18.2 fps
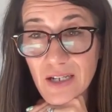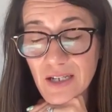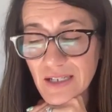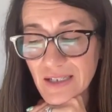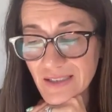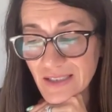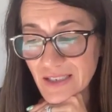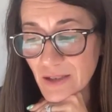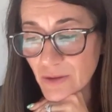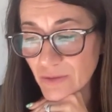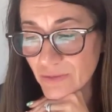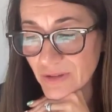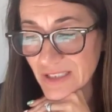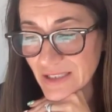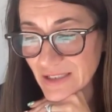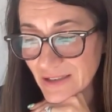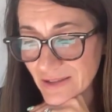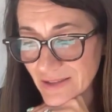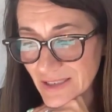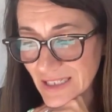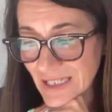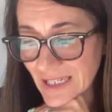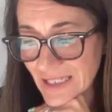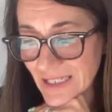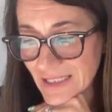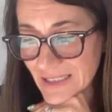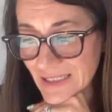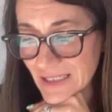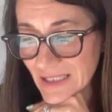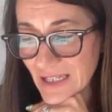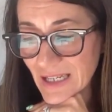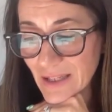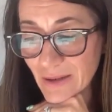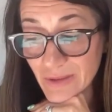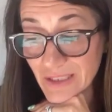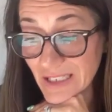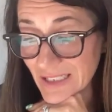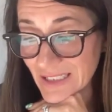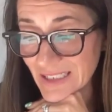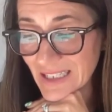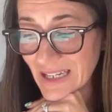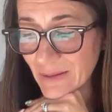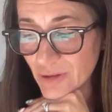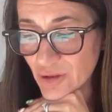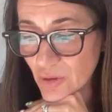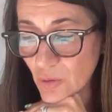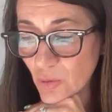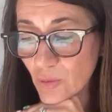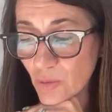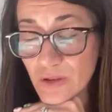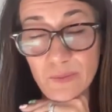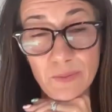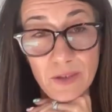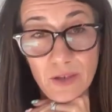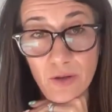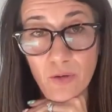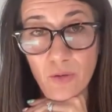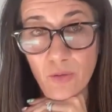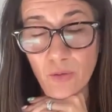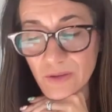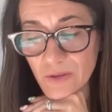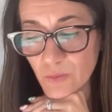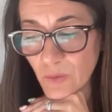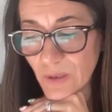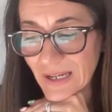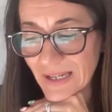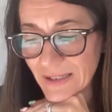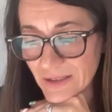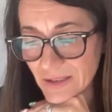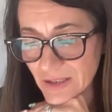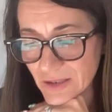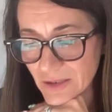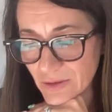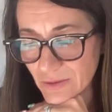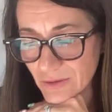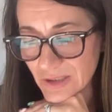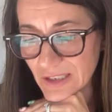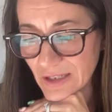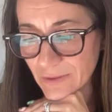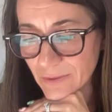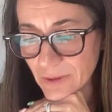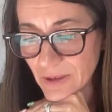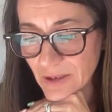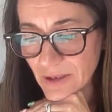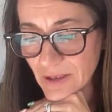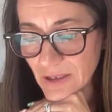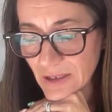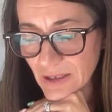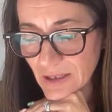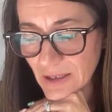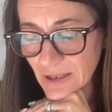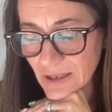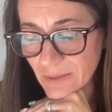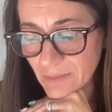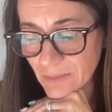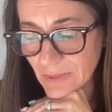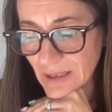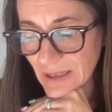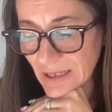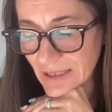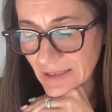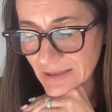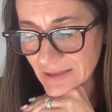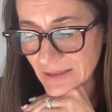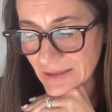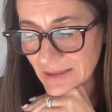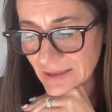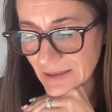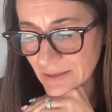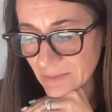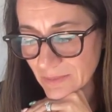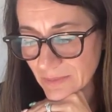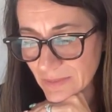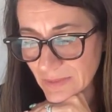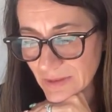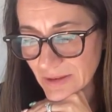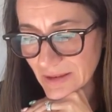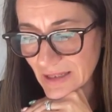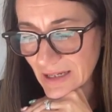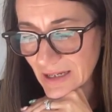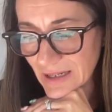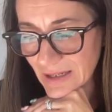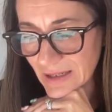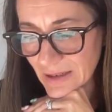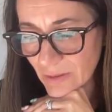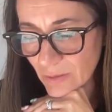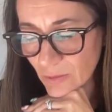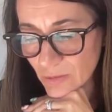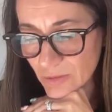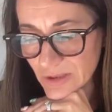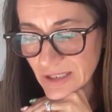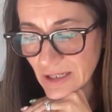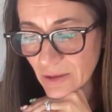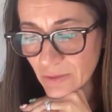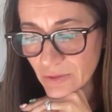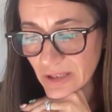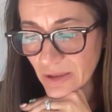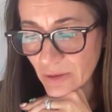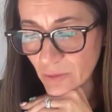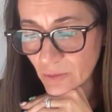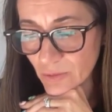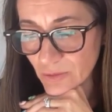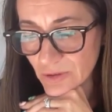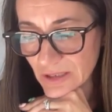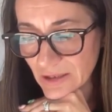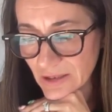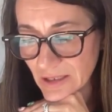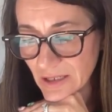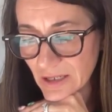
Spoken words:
until the return date. It was an exceptional course, but the court was willing to do so. There also the order